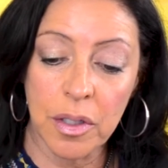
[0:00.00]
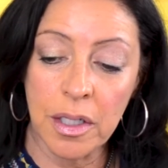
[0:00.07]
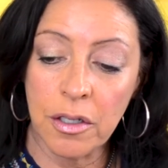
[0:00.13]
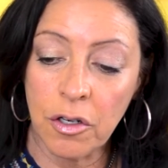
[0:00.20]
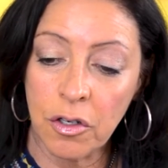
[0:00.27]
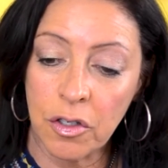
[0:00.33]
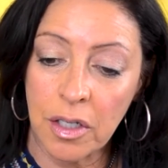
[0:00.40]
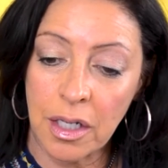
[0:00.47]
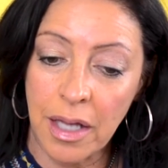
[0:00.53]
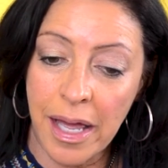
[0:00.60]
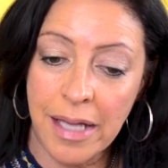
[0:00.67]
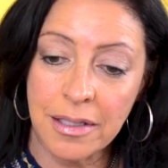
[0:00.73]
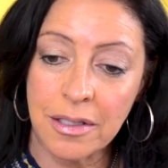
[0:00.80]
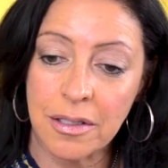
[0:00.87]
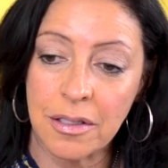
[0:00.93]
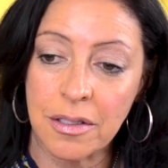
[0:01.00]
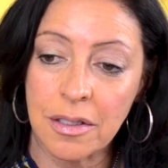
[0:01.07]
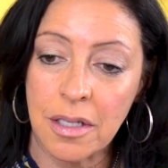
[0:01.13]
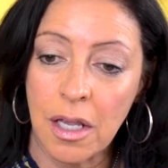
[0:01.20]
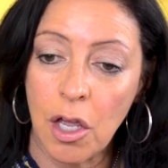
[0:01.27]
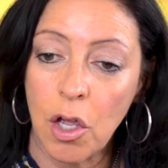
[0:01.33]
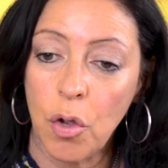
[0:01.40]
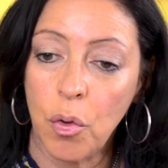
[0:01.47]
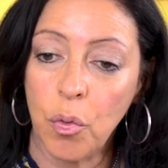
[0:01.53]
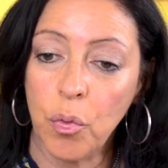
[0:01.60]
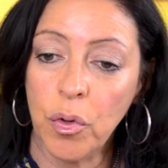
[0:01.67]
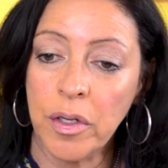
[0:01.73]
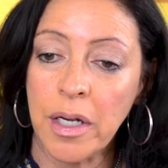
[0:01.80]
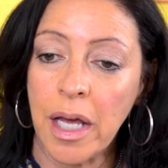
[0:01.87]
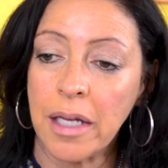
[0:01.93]
in her classes,
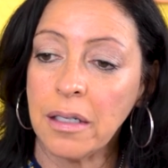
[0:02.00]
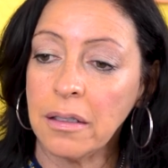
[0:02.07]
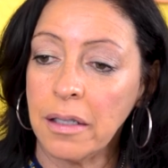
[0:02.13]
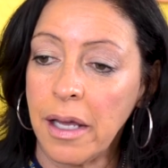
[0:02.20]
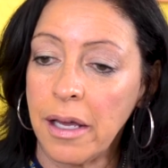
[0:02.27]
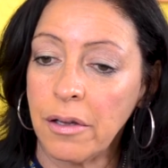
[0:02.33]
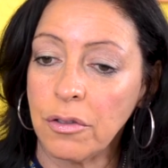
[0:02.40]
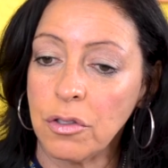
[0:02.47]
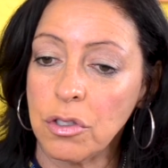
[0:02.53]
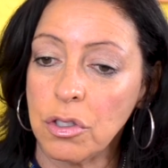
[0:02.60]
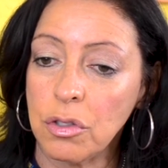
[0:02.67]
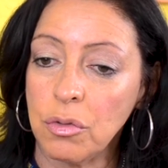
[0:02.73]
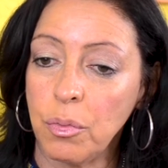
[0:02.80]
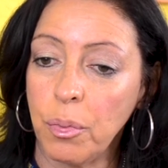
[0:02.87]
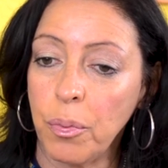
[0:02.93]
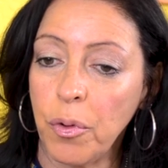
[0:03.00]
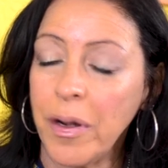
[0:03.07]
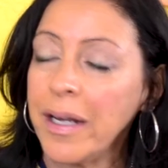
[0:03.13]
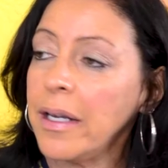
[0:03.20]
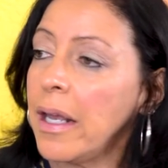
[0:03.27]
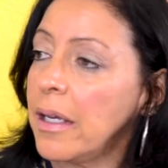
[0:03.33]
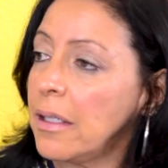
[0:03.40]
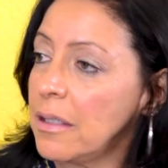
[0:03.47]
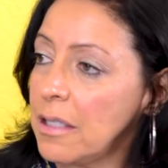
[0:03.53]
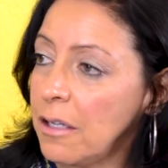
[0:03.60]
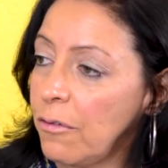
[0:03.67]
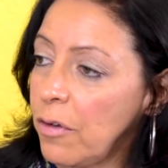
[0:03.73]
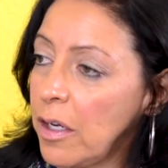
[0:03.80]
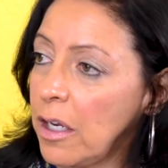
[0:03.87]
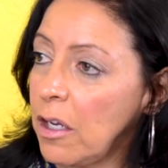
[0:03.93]
we're not allowed to bring
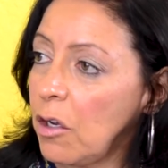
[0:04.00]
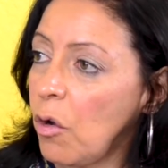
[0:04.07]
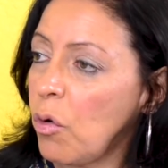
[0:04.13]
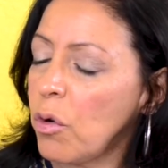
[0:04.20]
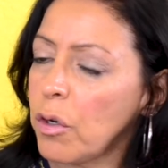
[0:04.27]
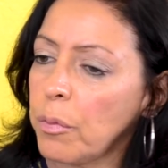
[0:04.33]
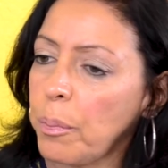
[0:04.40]
negativity or